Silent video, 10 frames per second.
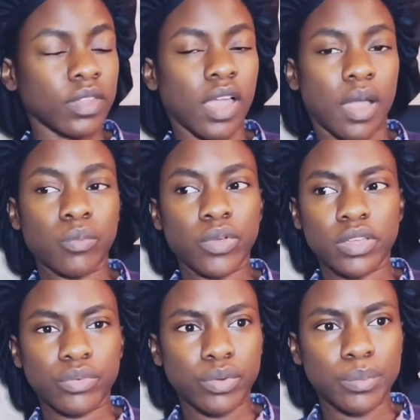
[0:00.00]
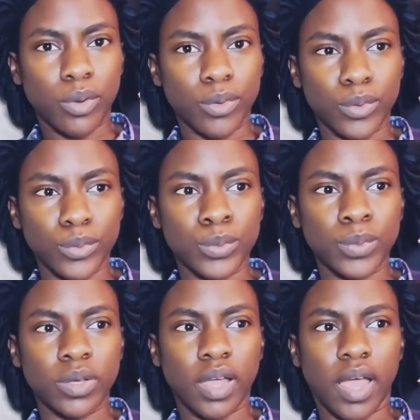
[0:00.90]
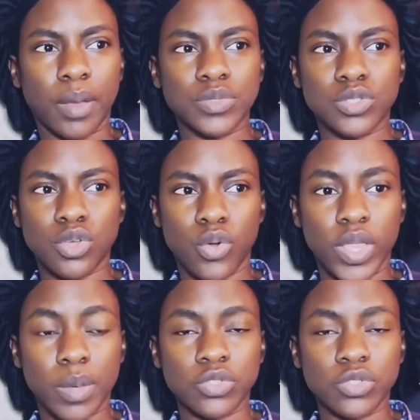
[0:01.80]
I'm working from home. I'm sewing.